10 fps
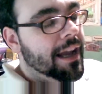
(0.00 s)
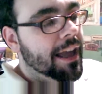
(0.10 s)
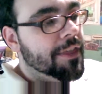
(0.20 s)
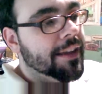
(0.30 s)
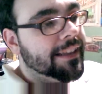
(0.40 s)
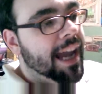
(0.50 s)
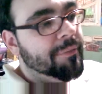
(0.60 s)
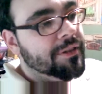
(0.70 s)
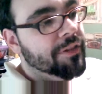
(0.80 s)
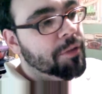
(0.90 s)
I think the
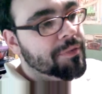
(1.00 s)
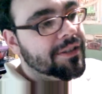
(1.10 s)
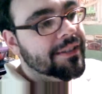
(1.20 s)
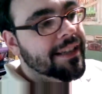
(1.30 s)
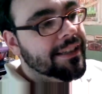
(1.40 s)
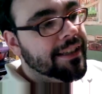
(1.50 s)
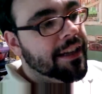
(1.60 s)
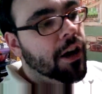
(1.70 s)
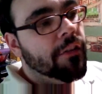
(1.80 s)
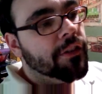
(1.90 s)
app developers need to
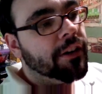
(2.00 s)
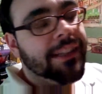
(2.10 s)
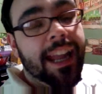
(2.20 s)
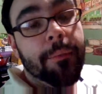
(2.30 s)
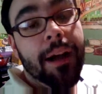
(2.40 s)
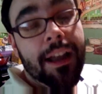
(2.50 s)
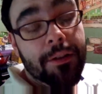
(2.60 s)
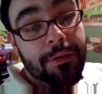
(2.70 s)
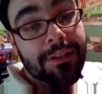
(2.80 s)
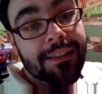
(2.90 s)
get off their damn high
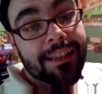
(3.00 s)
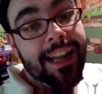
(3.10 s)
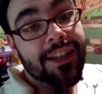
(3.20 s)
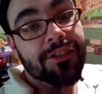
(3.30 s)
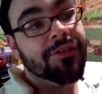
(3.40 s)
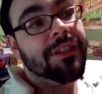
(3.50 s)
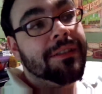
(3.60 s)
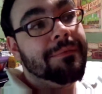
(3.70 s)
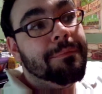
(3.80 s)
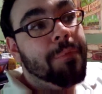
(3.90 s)
horses and actually
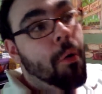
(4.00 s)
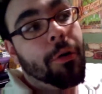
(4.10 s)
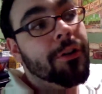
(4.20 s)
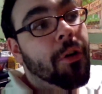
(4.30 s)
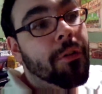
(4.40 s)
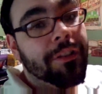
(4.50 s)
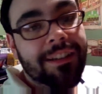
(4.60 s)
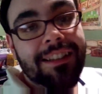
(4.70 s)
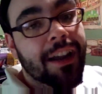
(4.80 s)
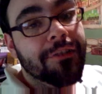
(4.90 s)
just port it over.
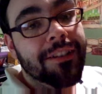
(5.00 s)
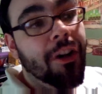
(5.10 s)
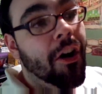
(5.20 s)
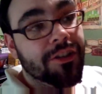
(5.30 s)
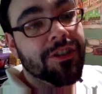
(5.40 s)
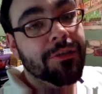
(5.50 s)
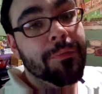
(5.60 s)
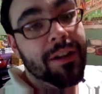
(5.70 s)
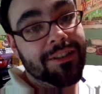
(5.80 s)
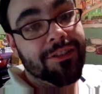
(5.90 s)
It's not going to cost you
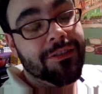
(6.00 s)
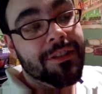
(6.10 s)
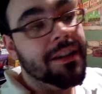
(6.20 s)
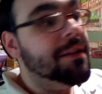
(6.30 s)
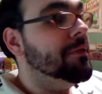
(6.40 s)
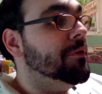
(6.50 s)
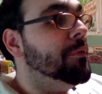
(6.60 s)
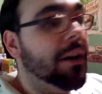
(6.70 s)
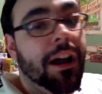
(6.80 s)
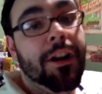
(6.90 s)
much.
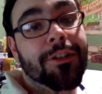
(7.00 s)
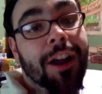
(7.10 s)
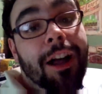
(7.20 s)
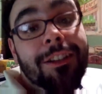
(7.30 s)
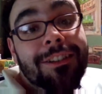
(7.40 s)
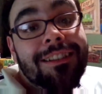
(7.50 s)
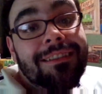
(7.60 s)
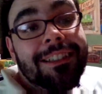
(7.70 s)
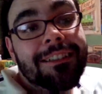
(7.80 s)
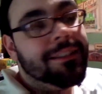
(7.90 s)
What, $100?
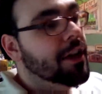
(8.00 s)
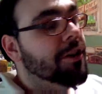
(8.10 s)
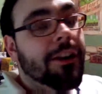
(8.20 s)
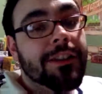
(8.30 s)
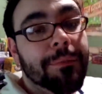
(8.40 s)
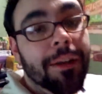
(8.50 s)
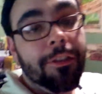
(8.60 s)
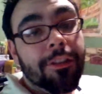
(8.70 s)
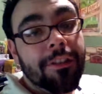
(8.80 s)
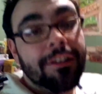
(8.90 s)
$100 a
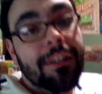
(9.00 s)
month?